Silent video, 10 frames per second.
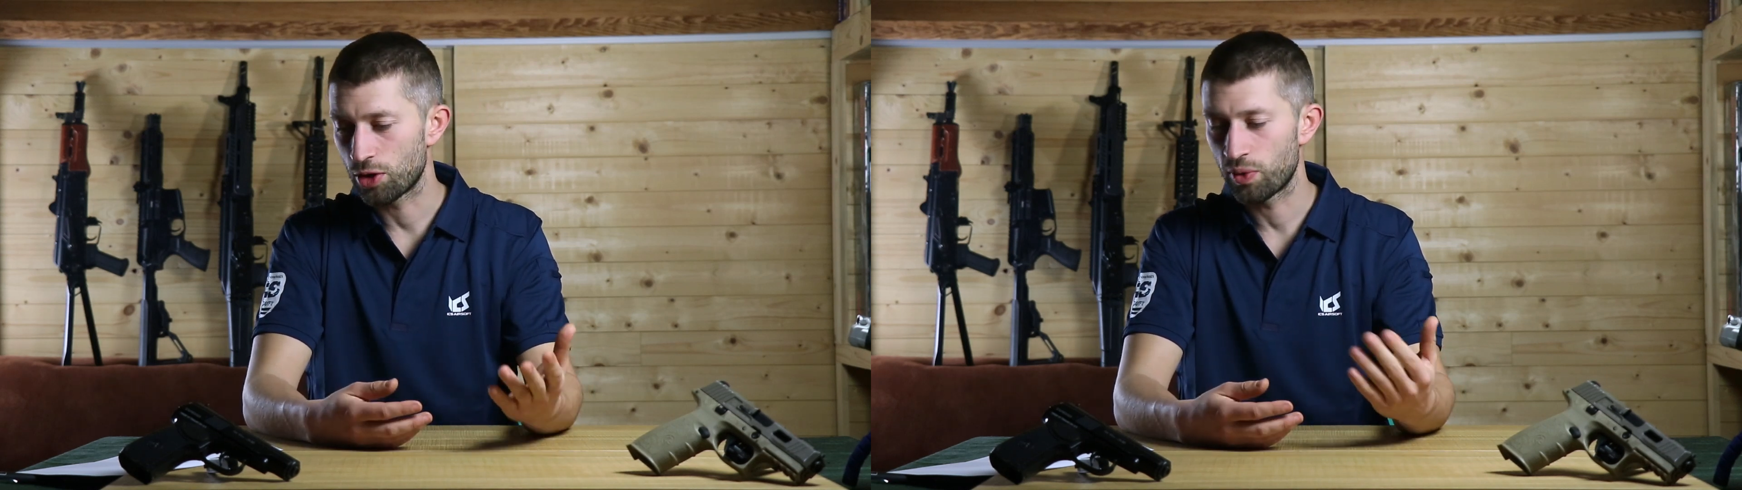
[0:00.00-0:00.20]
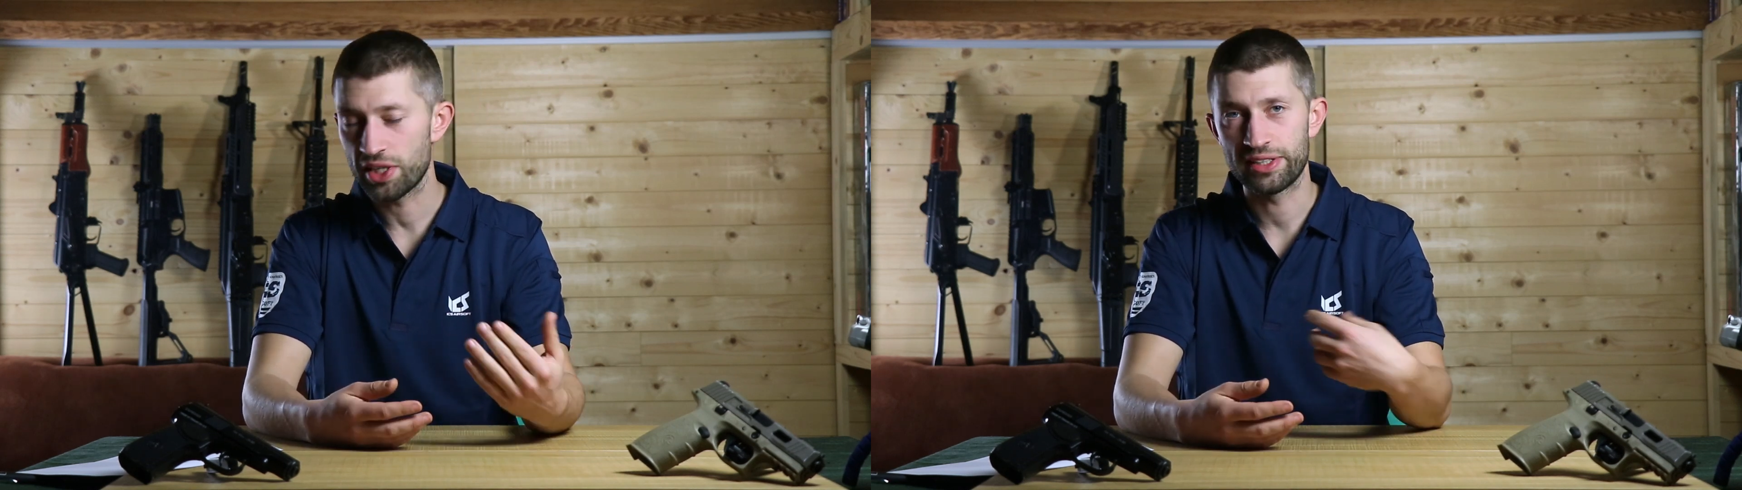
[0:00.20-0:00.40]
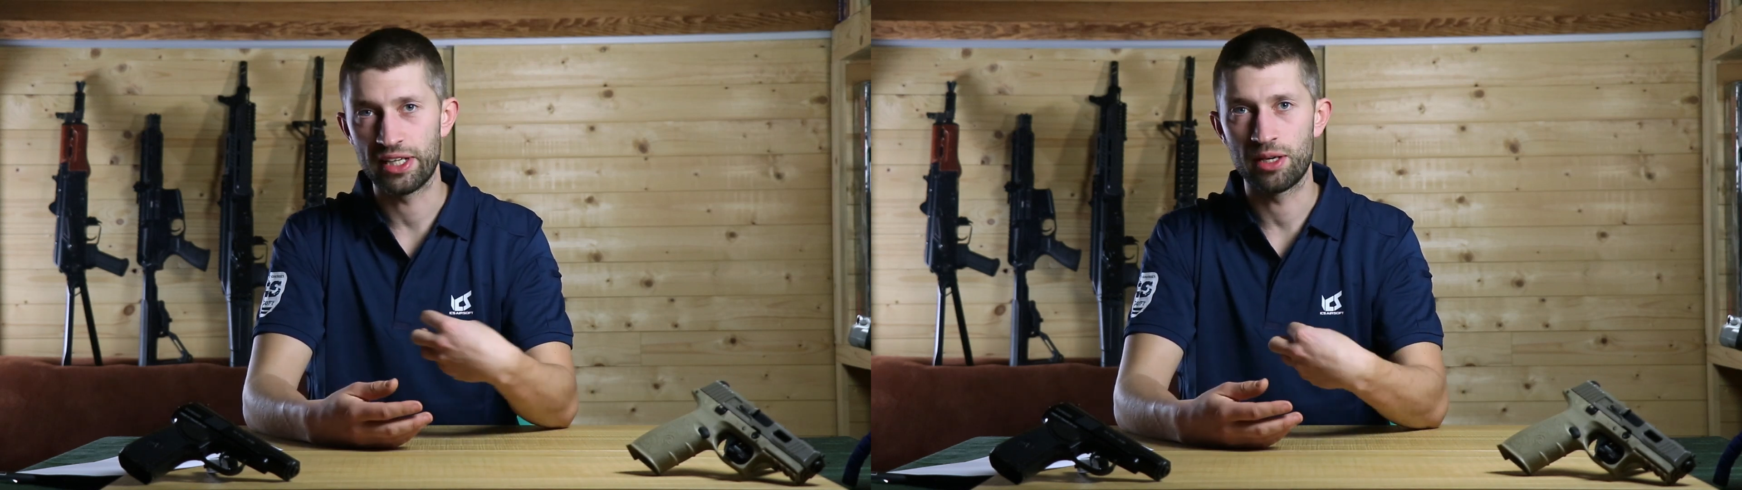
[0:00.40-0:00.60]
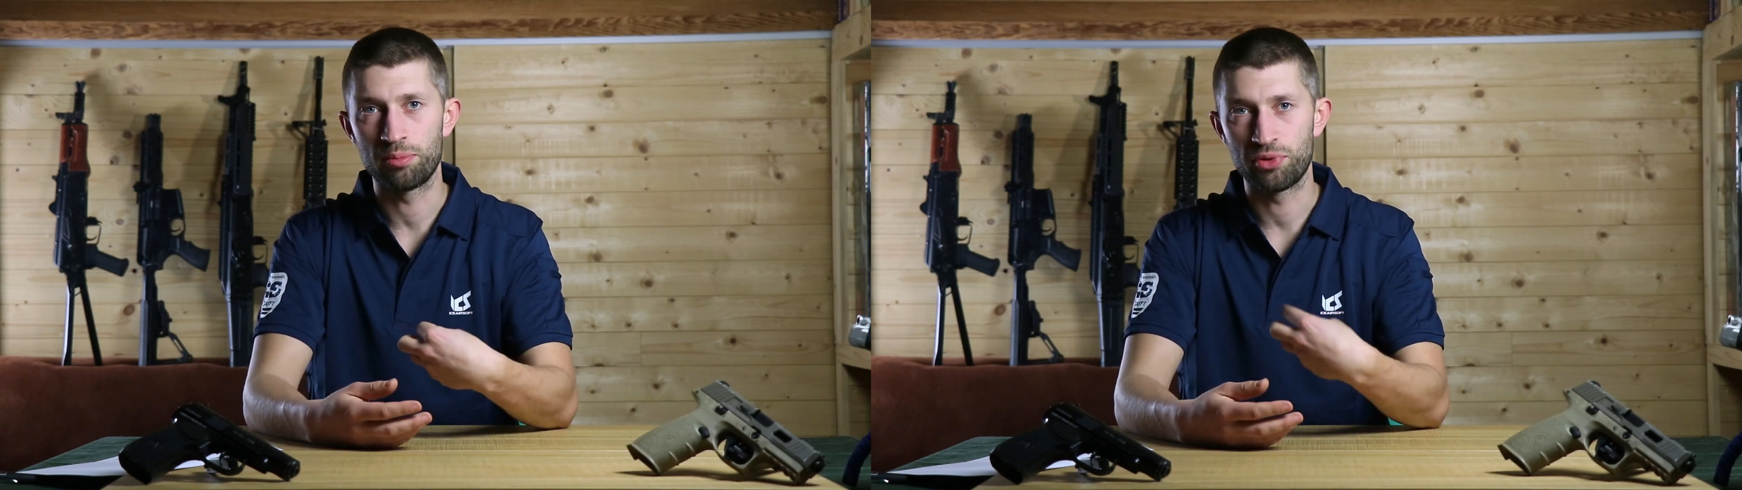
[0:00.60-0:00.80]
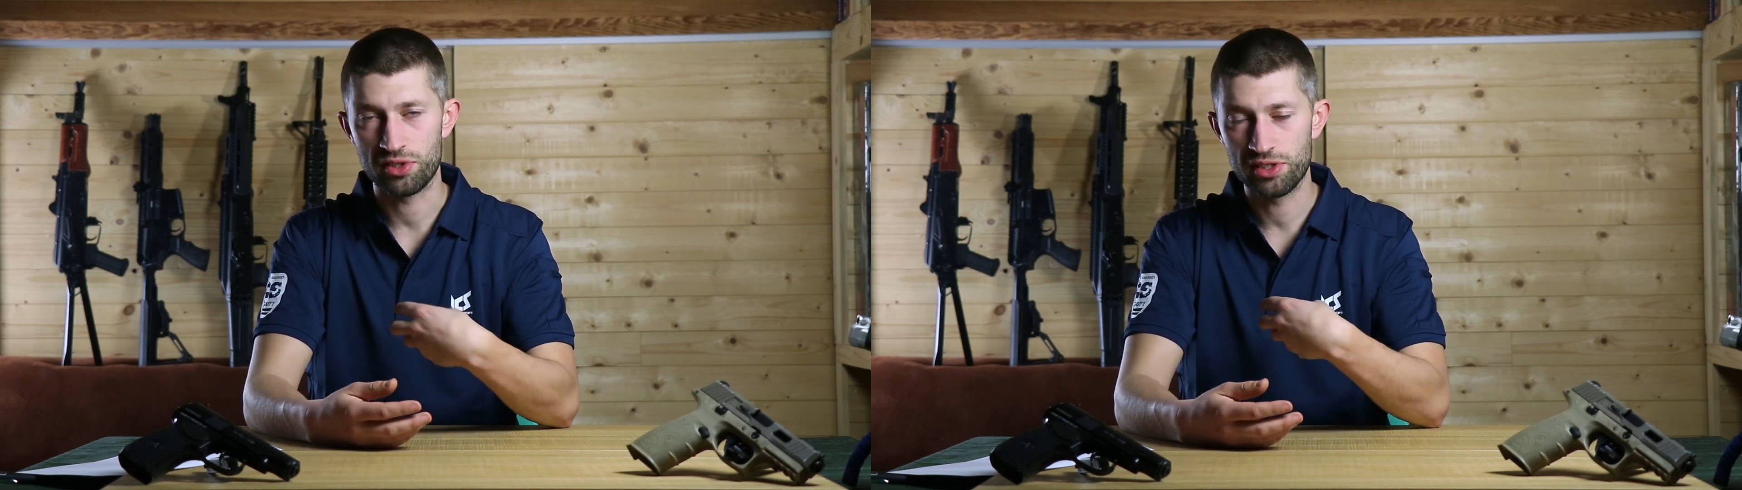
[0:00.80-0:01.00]
a question that I
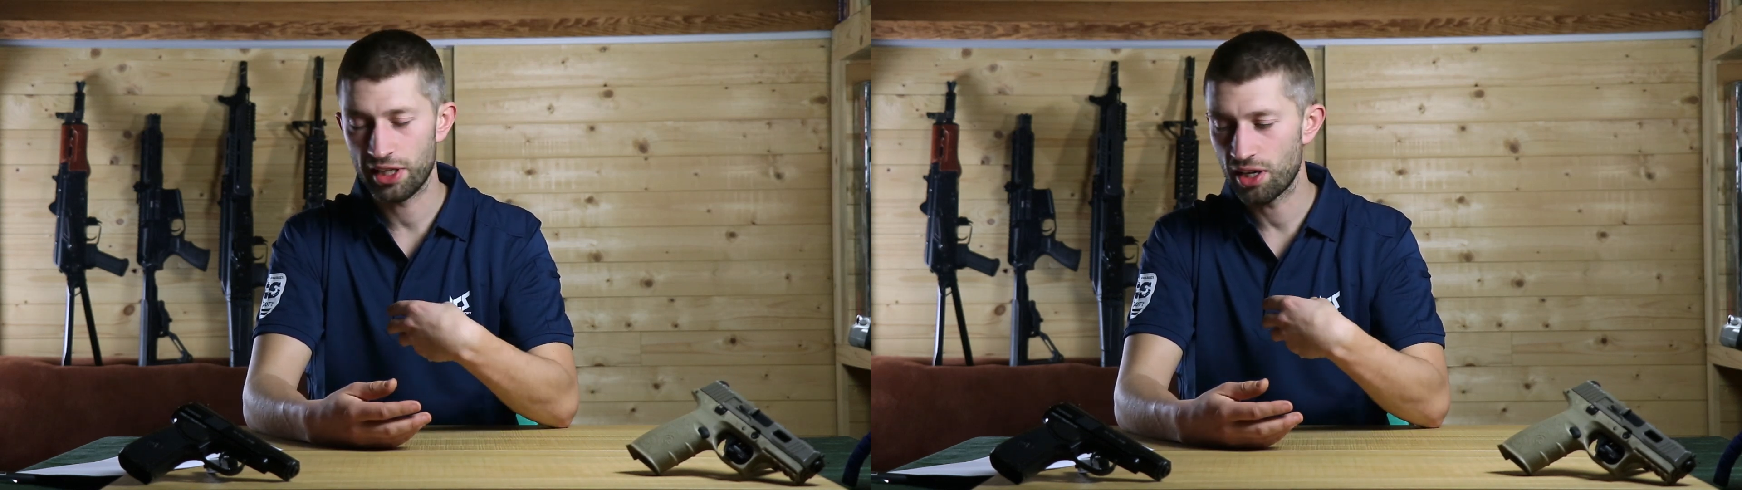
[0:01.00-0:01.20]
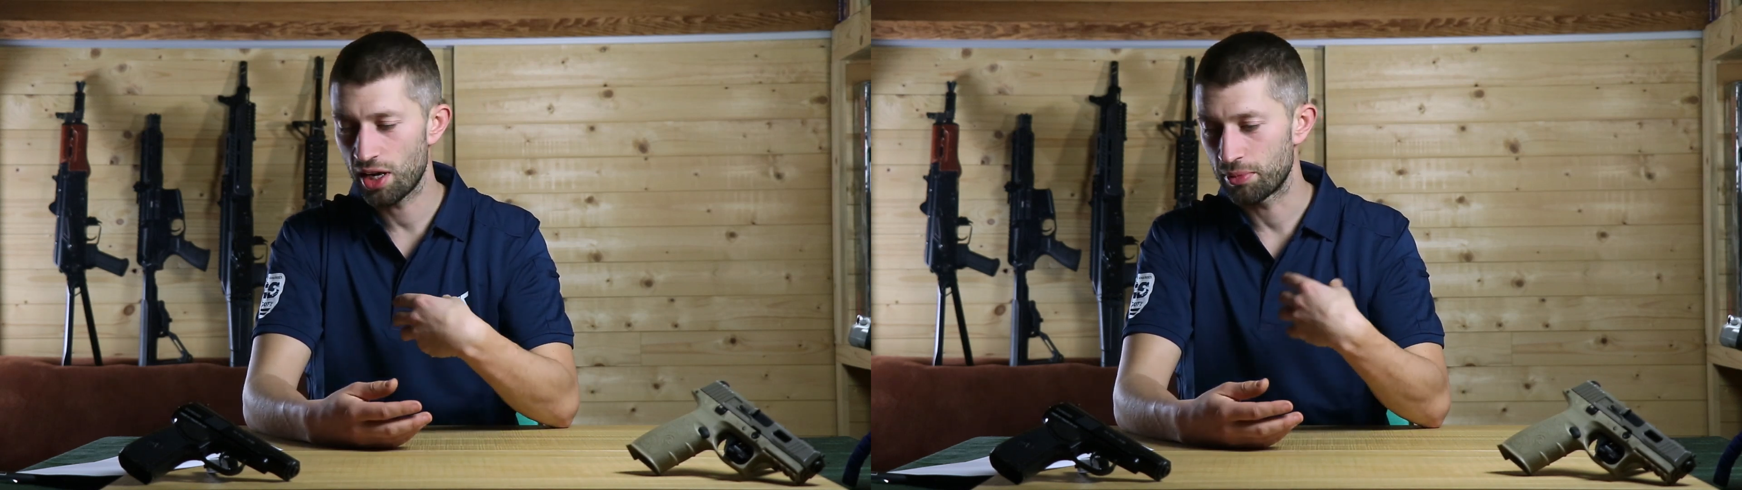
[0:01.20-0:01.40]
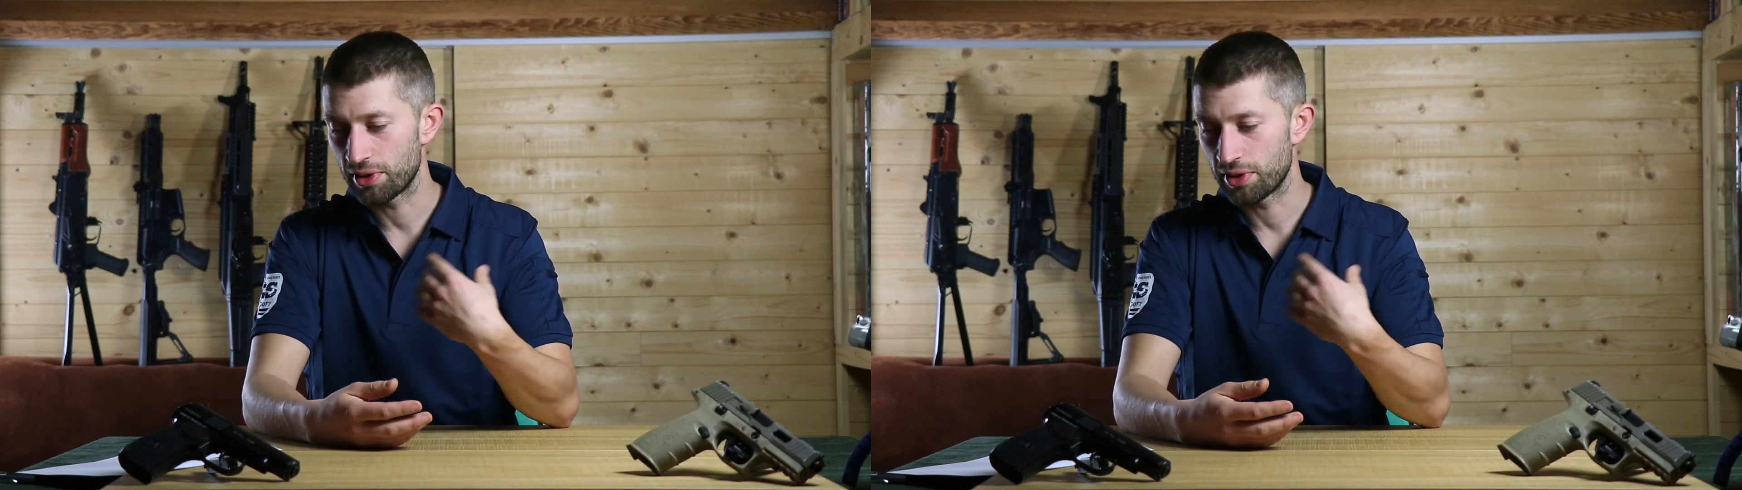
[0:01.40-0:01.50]
personally got,